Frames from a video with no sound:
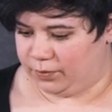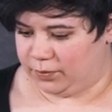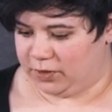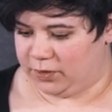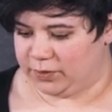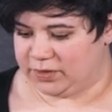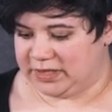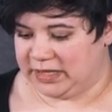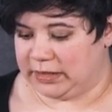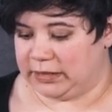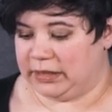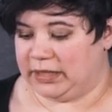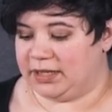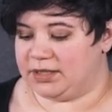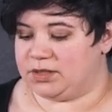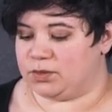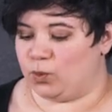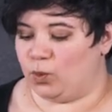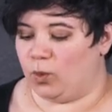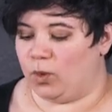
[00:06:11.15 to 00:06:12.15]
using
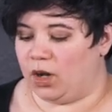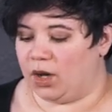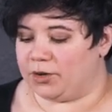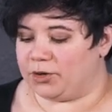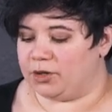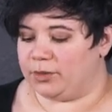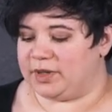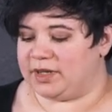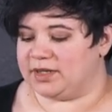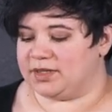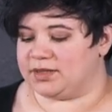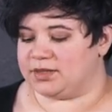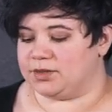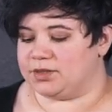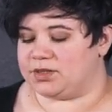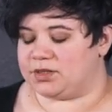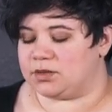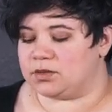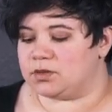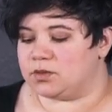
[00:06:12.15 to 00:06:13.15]
less water, because they're
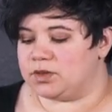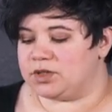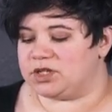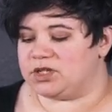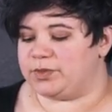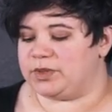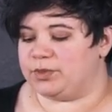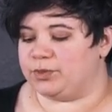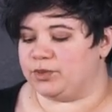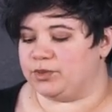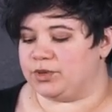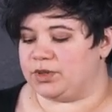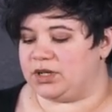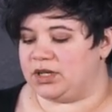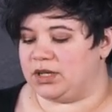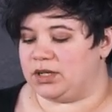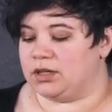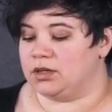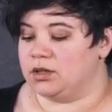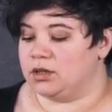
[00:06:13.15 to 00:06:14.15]
still going to be
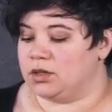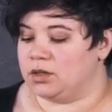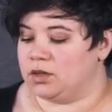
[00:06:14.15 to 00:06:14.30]
pretty